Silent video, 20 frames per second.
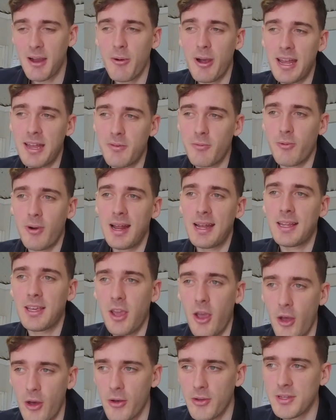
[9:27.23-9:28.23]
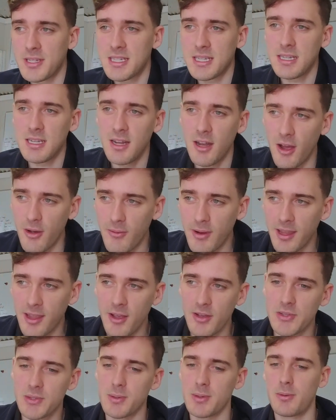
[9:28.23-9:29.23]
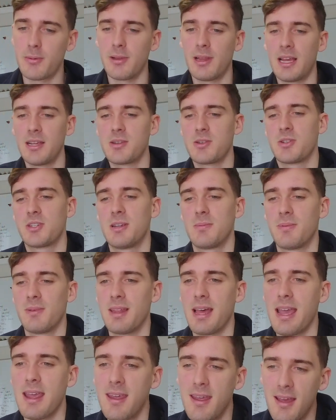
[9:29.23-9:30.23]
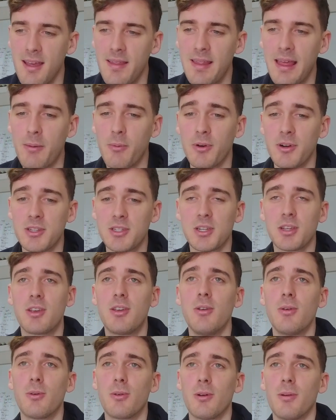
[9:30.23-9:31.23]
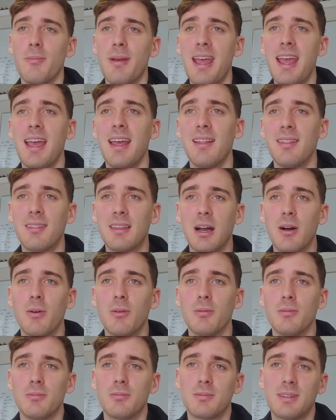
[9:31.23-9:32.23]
like when girls, when girls are in a relationship and they want to secure a man, they'll